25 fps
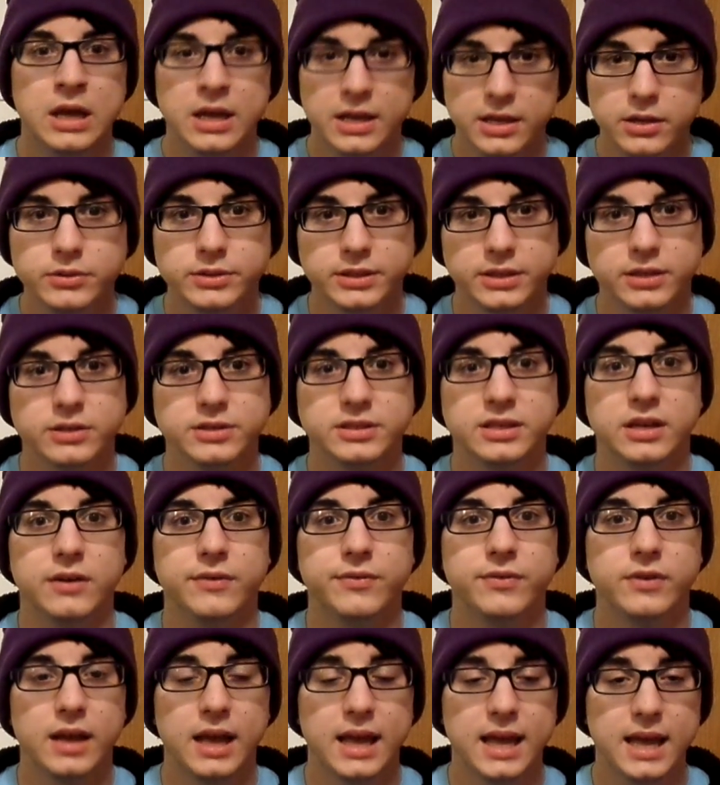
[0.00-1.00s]
using
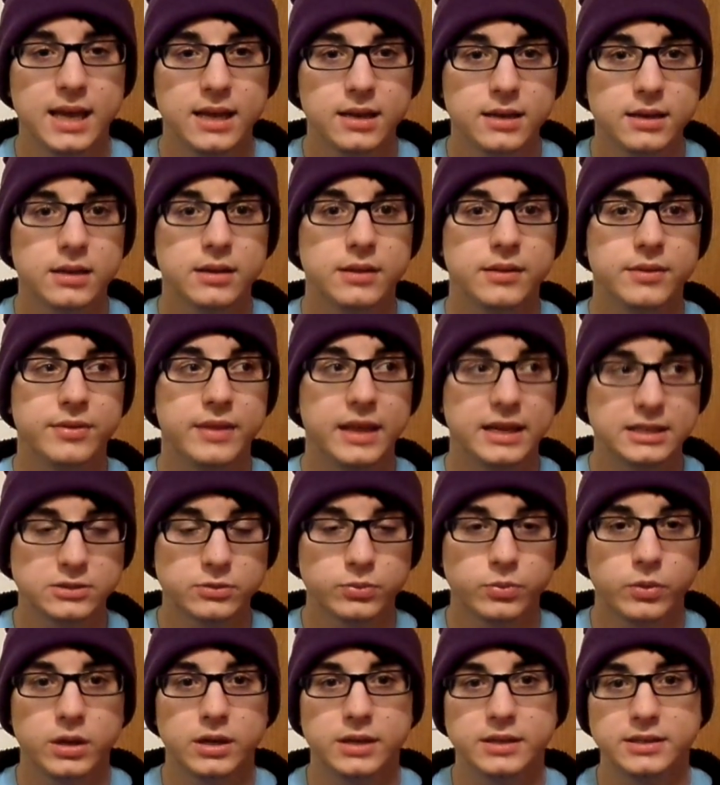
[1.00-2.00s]
herself. And that's
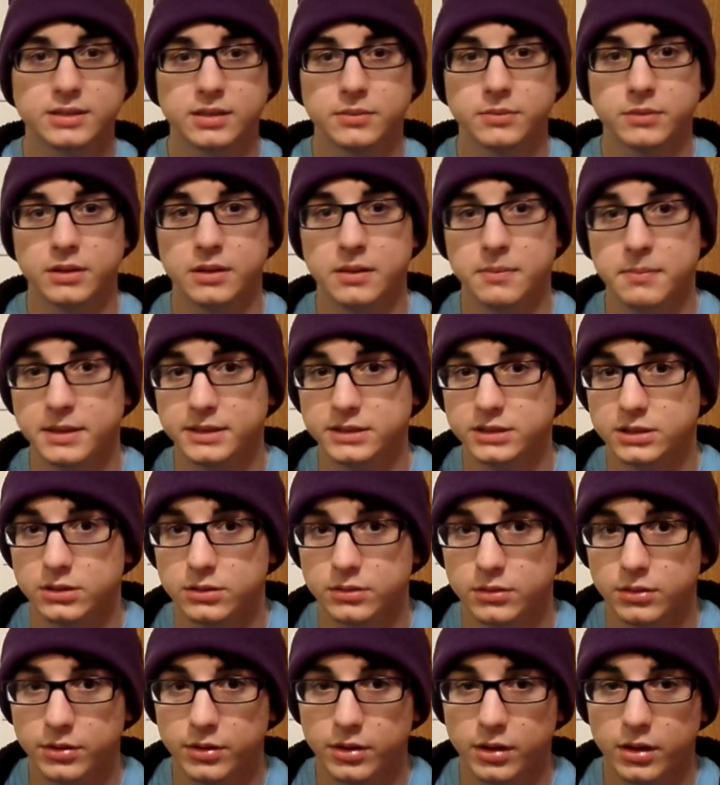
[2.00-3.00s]
what something the
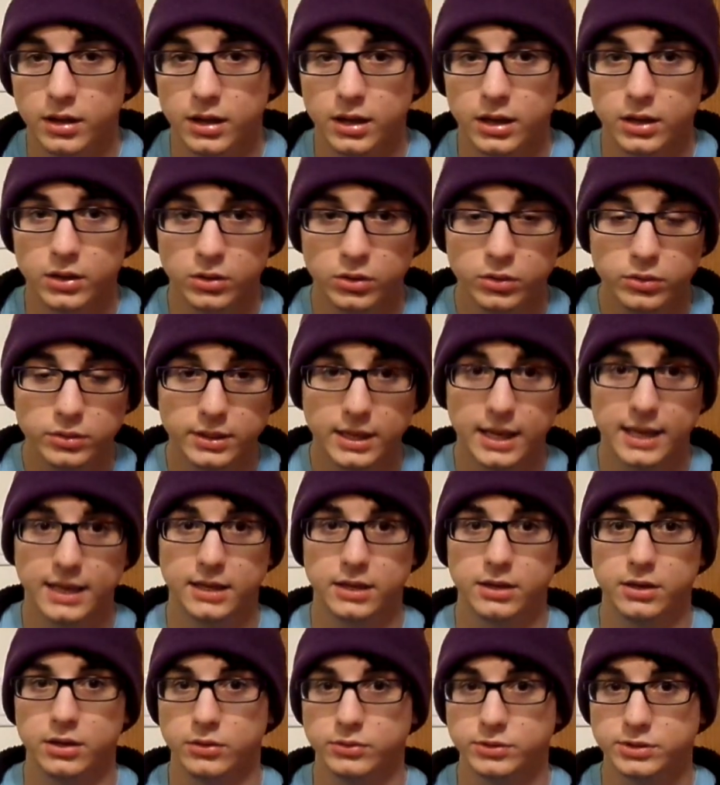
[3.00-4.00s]
Hootcake
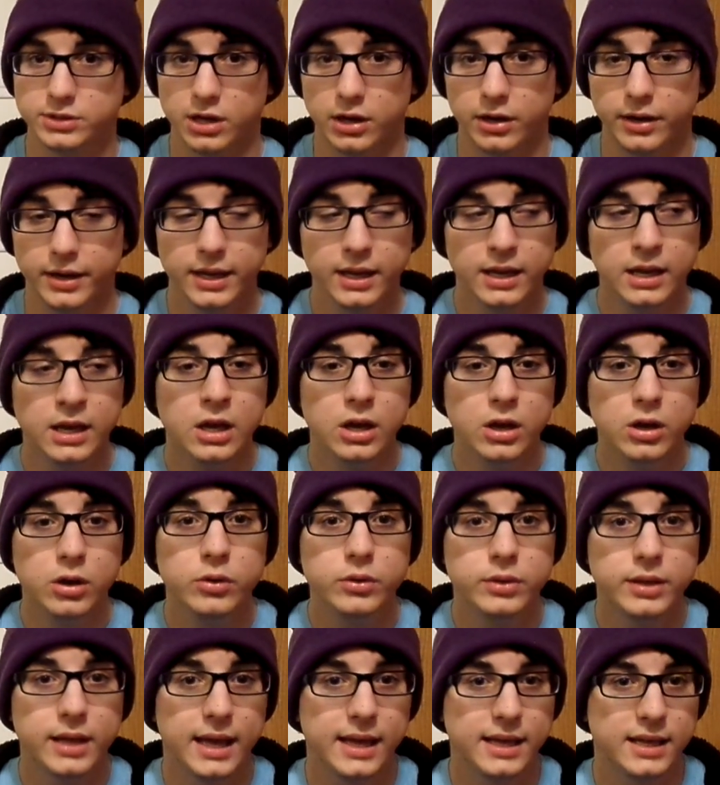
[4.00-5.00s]
can do, sorry.
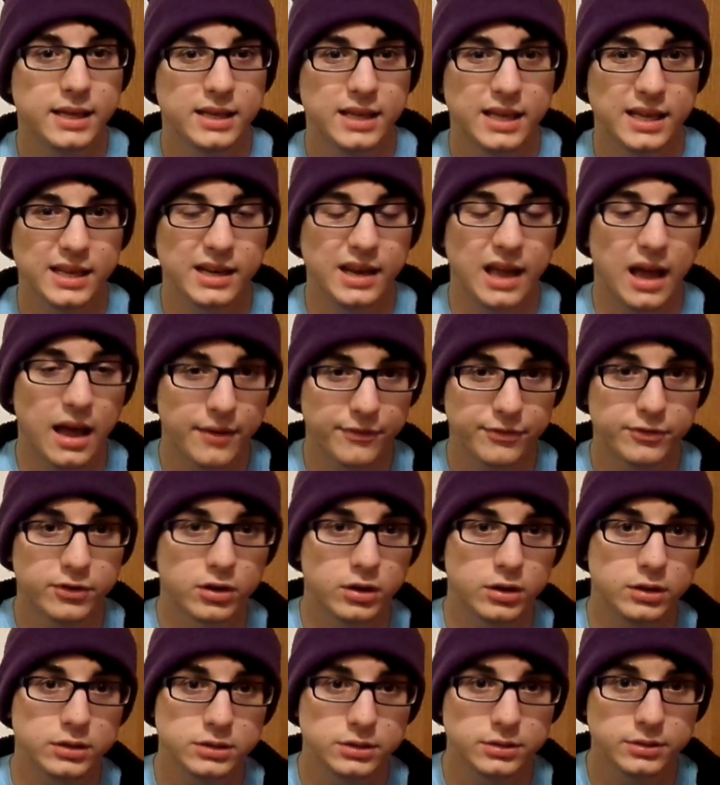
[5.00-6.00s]
Hootcake can,
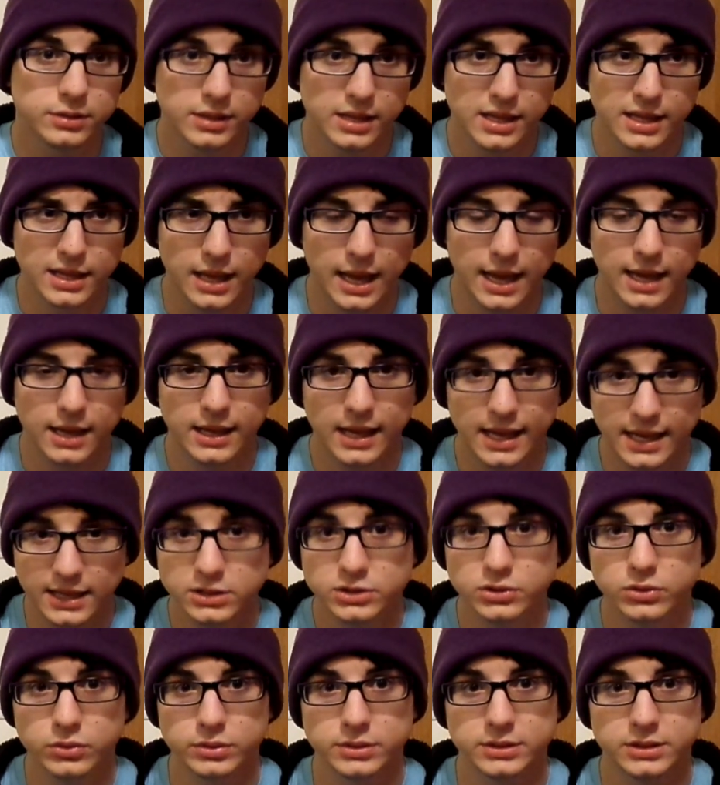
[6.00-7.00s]
after the
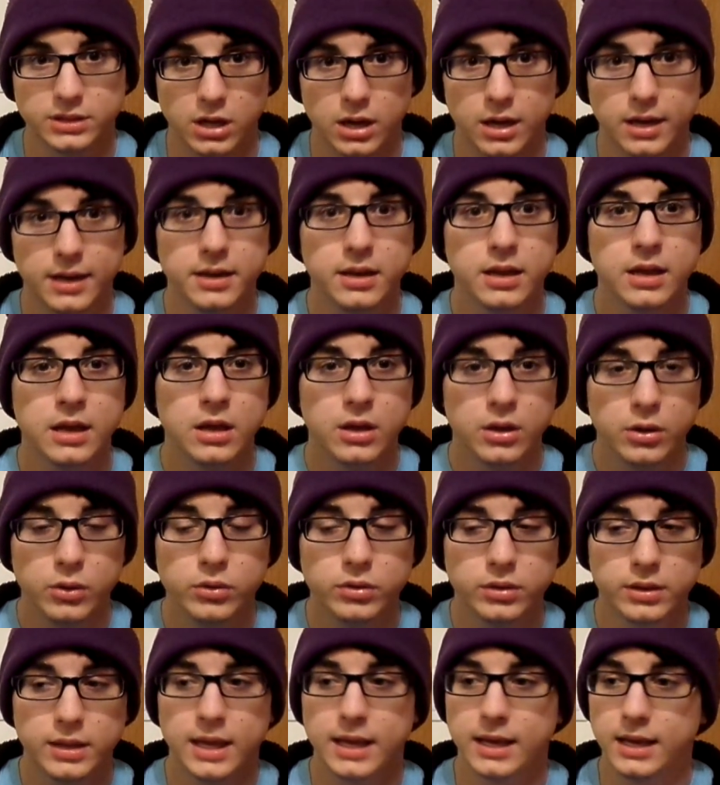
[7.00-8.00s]
angel is gone,
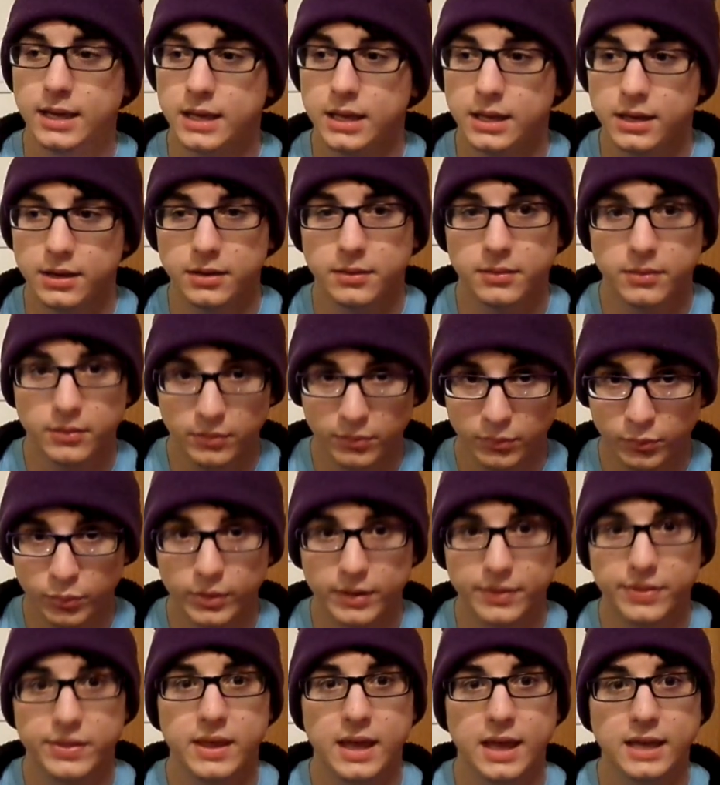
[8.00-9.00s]
Hootcake can
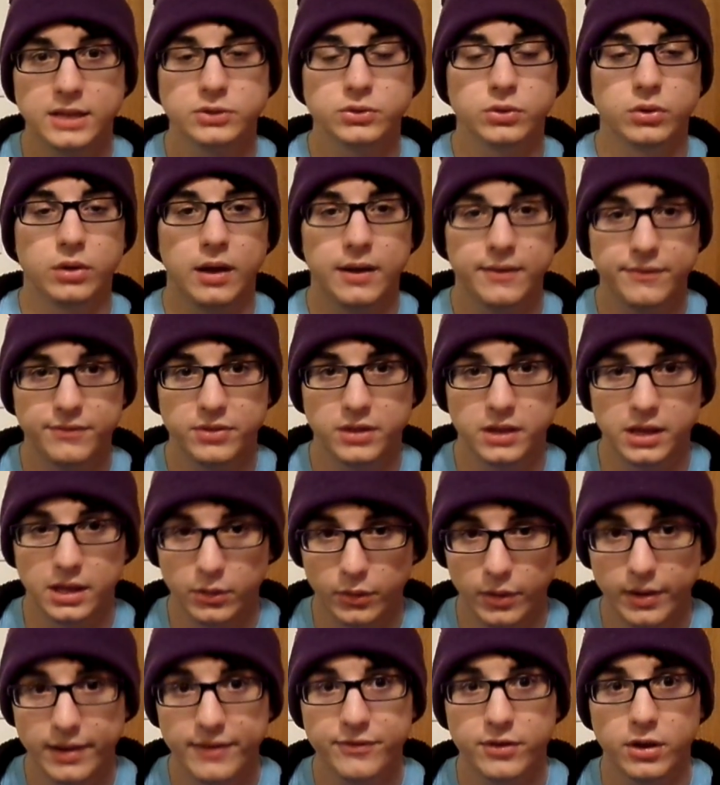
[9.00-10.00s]
rid the angel of the
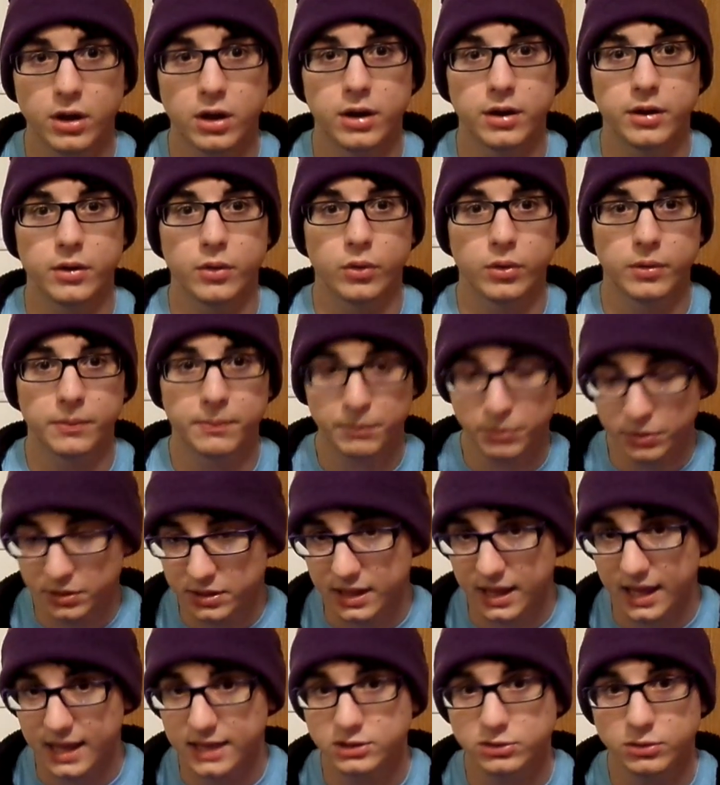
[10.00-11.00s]
graveyard, or put
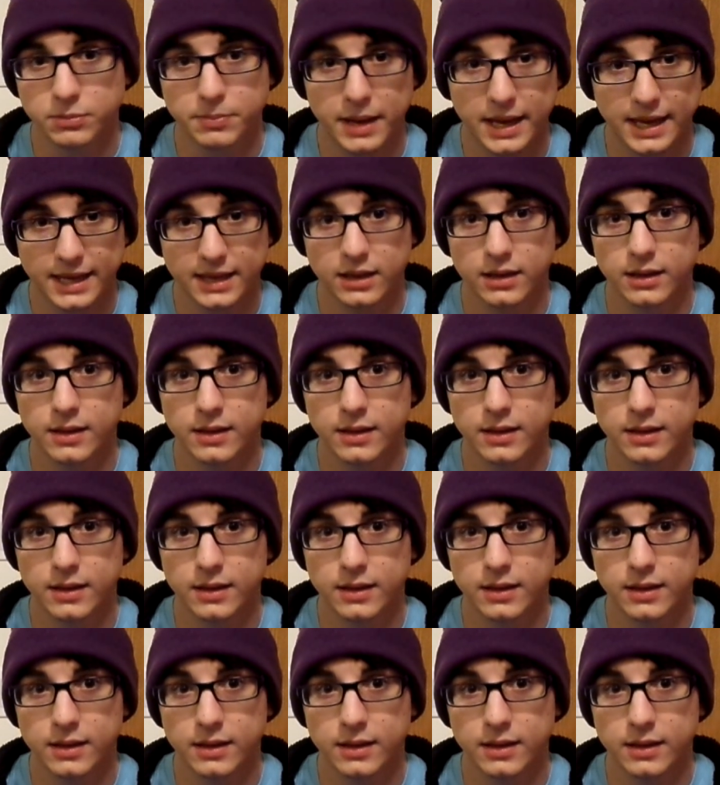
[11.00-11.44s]
the angel back